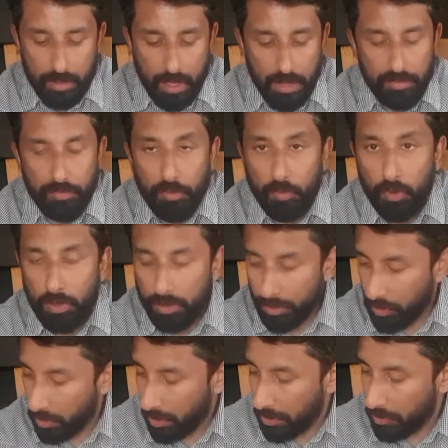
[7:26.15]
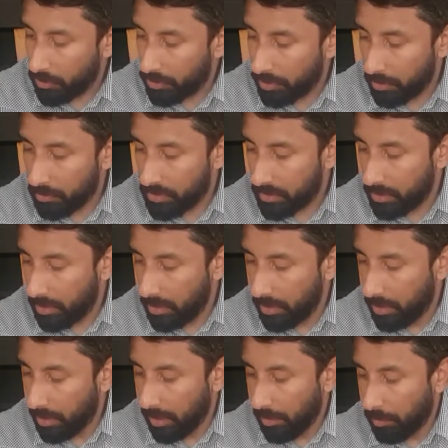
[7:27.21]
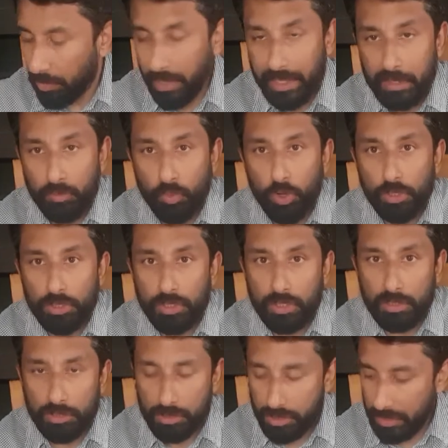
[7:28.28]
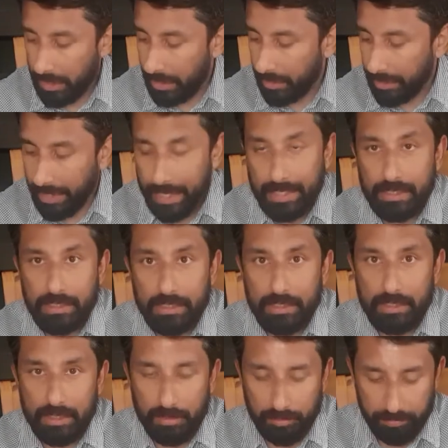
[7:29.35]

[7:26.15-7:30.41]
And if you want, you can use some plain water to seal the edges.